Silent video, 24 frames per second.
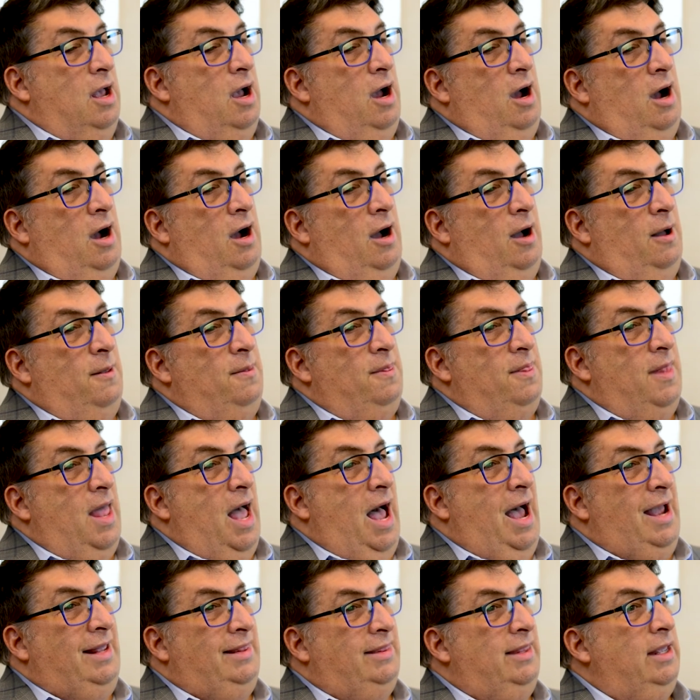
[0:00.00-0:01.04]
um,
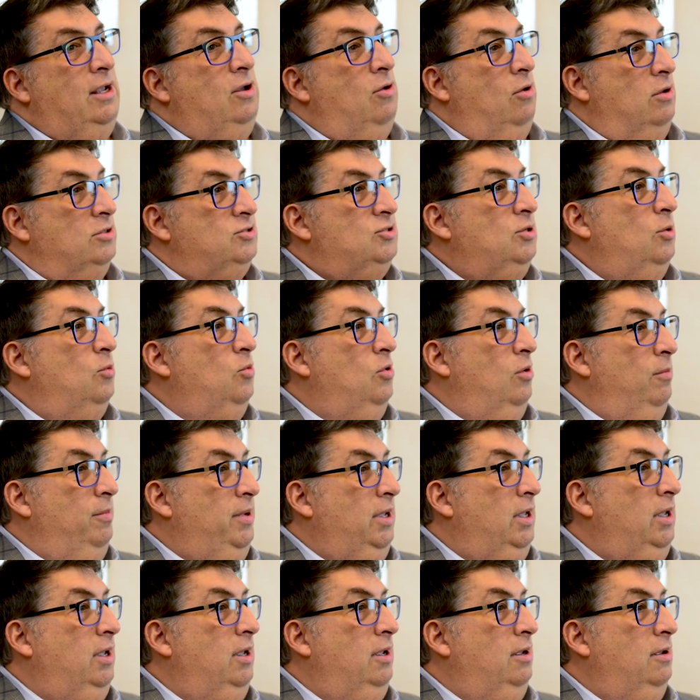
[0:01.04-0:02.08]
I think also will
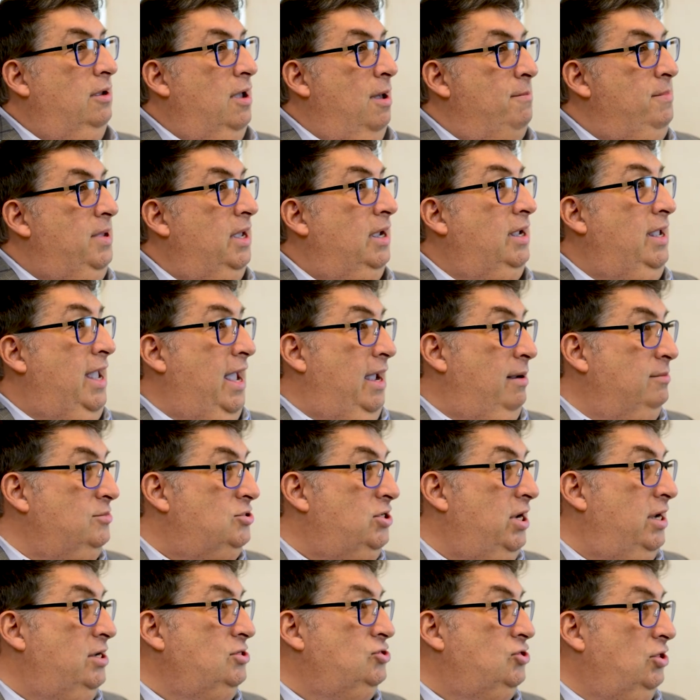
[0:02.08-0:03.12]
be a big game
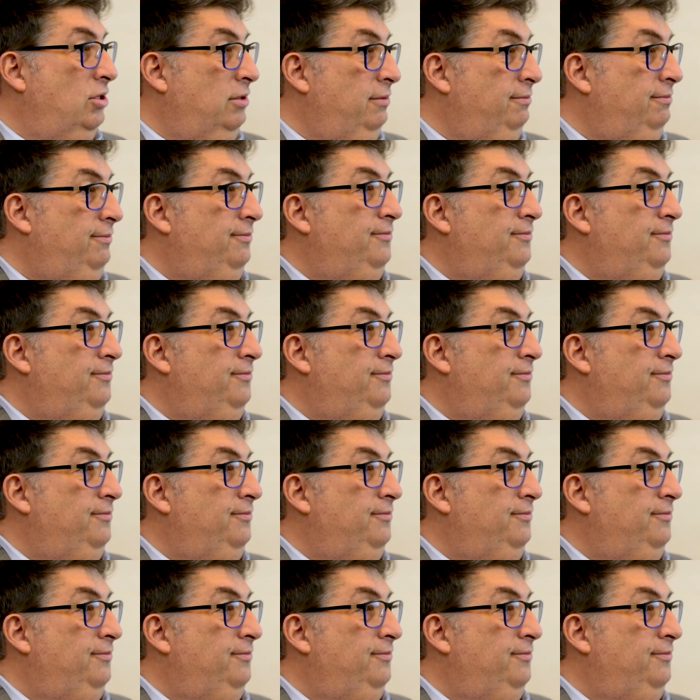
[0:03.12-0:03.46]
changer